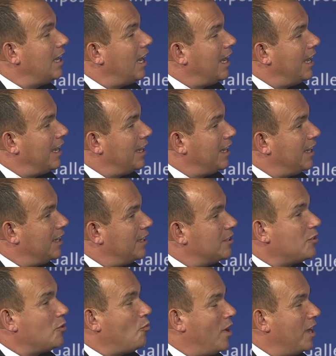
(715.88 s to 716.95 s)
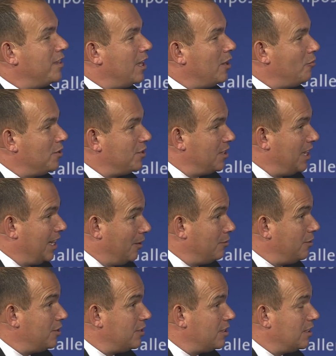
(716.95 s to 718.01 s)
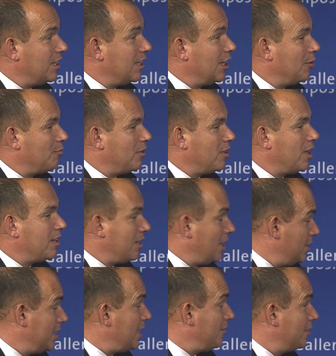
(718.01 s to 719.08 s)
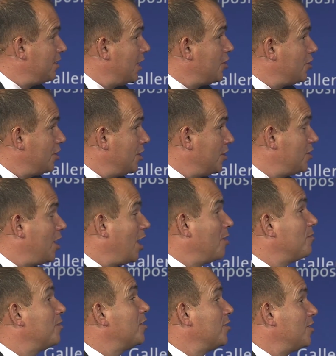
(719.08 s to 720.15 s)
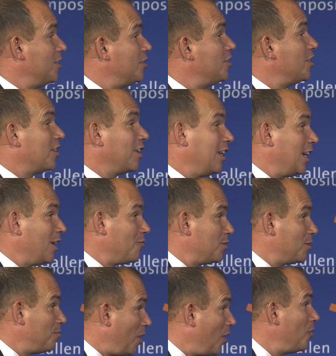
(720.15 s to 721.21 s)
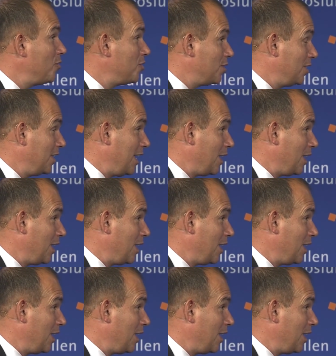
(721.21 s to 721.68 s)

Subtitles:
And when that was announced, I did have attention at the time because internally I was opposed to the